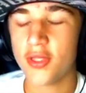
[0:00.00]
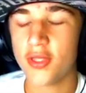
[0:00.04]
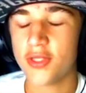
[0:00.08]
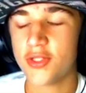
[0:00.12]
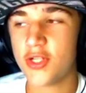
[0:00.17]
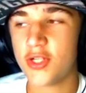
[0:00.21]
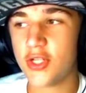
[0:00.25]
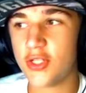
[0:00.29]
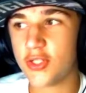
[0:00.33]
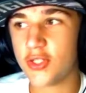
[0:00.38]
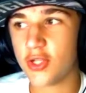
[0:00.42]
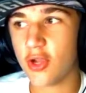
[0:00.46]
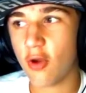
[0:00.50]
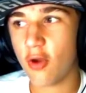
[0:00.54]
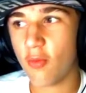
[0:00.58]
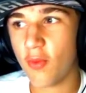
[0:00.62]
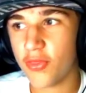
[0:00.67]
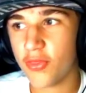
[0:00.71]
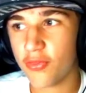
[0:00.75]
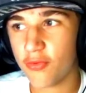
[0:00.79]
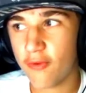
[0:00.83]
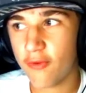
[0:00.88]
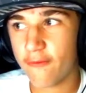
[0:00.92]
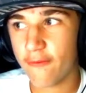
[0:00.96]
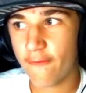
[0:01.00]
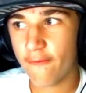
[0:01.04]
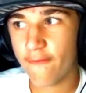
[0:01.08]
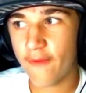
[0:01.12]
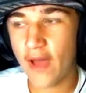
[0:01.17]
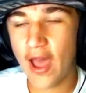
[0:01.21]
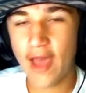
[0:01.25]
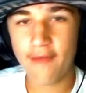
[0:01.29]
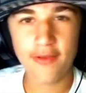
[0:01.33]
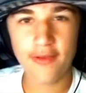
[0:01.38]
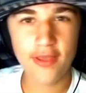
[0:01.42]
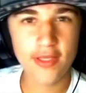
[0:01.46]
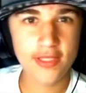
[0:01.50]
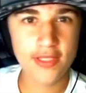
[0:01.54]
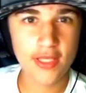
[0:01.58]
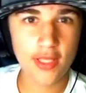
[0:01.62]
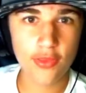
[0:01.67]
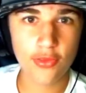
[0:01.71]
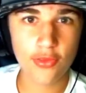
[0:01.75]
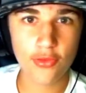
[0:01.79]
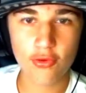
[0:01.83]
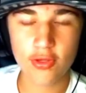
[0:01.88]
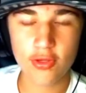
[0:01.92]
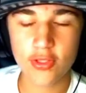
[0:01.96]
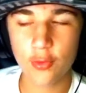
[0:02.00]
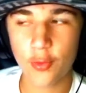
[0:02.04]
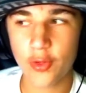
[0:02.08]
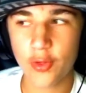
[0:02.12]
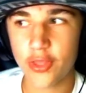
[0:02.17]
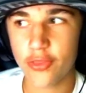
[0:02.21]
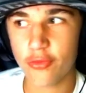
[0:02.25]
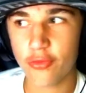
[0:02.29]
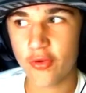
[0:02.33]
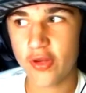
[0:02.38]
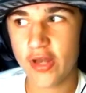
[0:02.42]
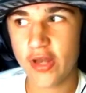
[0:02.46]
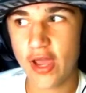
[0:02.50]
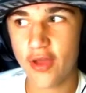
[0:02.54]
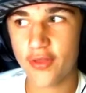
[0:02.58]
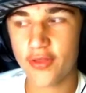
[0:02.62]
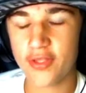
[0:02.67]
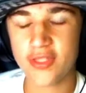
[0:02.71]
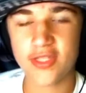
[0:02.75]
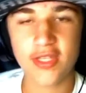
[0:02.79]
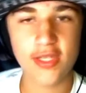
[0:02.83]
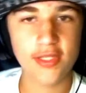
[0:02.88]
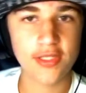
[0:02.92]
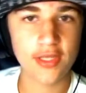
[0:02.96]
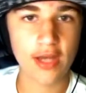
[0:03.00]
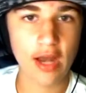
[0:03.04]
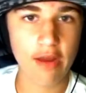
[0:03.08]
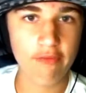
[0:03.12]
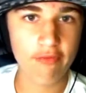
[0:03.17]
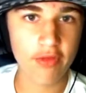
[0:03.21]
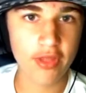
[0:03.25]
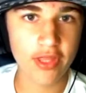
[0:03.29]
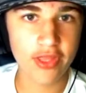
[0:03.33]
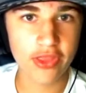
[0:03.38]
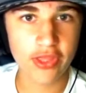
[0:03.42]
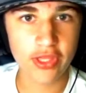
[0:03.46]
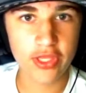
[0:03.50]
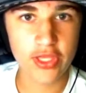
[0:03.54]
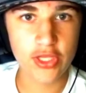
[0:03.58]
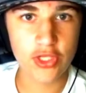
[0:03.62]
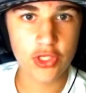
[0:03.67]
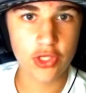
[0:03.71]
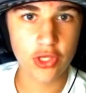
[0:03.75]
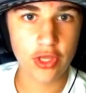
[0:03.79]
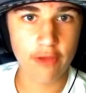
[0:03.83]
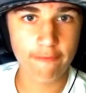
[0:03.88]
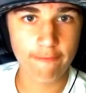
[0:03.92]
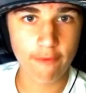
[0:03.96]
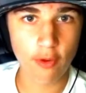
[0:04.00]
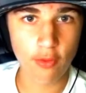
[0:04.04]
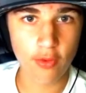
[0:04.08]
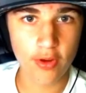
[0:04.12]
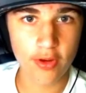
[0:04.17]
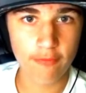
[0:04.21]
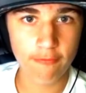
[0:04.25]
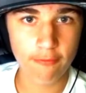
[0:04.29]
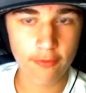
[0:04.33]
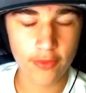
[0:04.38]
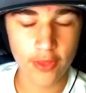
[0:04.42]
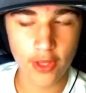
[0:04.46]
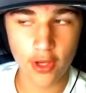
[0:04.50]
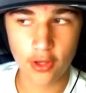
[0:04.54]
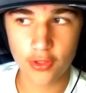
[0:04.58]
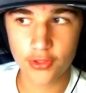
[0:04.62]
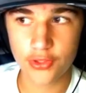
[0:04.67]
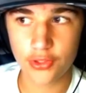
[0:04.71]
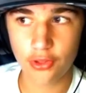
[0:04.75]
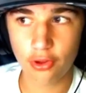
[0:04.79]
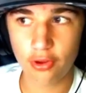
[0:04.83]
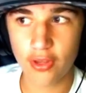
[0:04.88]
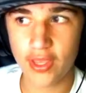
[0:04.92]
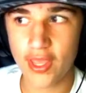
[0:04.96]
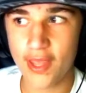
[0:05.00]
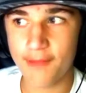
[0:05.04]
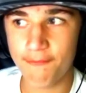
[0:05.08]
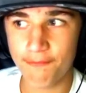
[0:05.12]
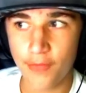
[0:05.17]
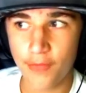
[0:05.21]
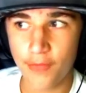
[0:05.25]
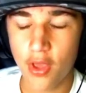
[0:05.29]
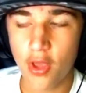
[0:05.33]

Gene Segura went 3 for 5. He's hitting .323 now in the season. I really think he should get voted for the All-Star game.